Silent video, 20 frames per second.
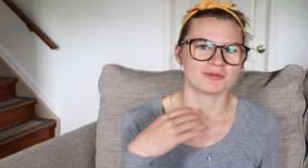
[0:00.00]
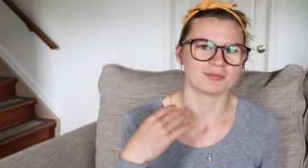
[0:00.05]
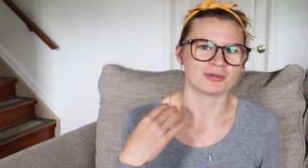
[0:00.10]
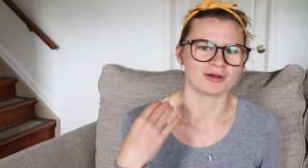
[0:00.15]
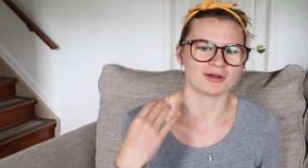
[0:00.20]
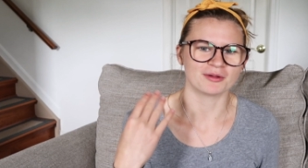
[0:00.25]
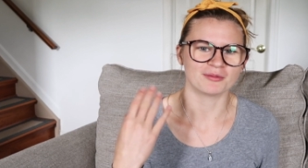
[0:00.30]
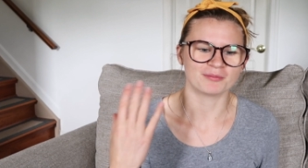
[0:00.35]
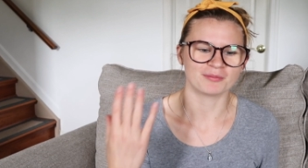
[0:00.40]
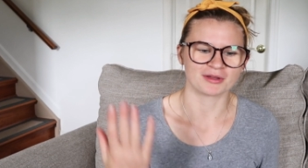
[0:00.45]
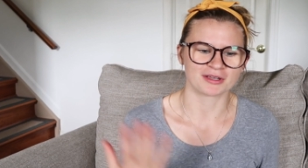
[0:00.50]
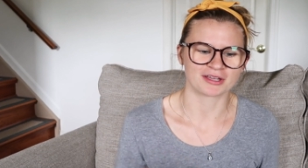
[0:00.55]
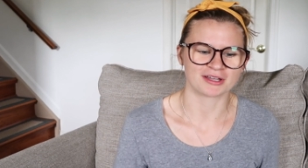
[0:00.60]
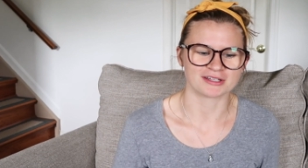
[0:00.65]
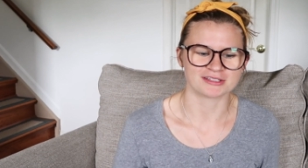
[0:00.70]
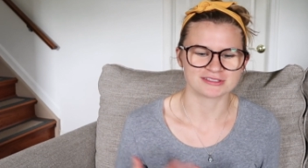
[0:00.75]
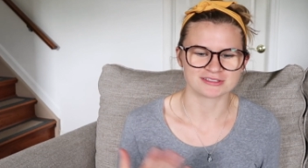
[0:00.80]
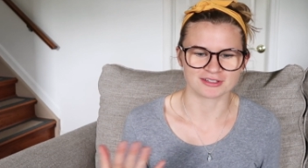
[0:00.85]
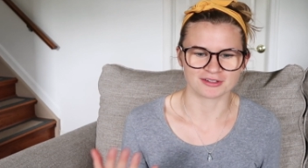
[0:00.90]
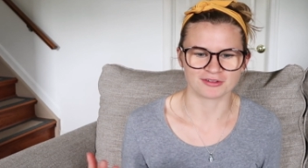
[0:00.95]
But
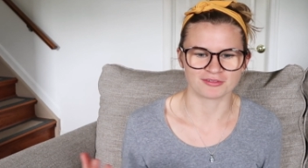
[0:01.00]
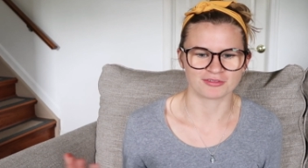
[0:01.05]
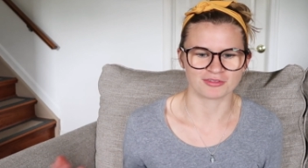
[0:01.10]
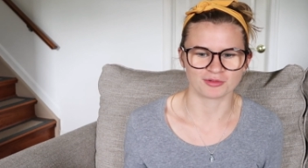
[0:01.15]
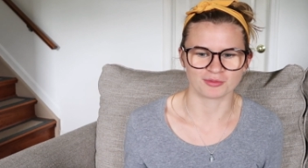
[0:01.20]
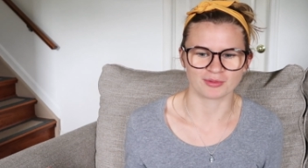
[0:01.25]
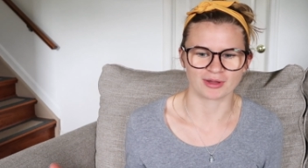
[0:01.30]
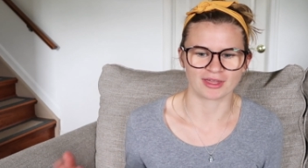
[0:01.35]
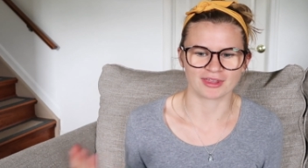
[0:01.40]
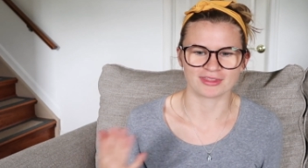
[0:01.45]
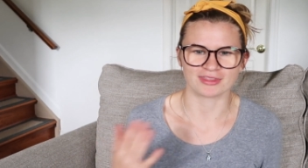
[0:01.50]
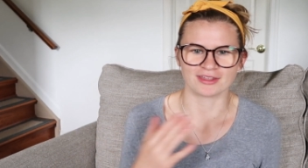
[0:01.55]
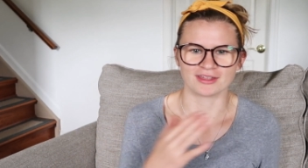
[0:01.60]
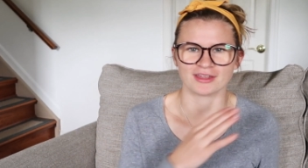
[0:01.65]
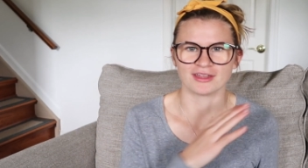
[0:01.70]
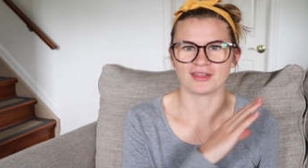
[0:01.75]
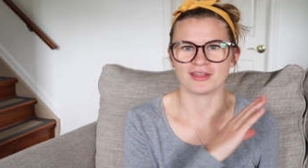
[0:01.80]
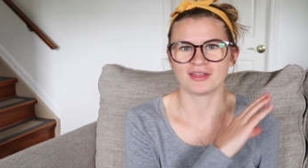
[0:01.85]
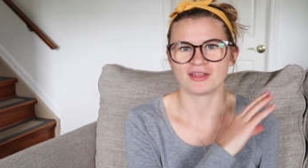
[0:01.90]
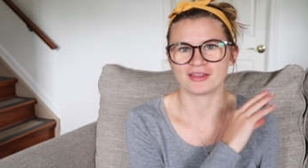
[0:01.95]
because of the way
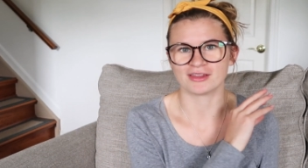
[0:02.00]
that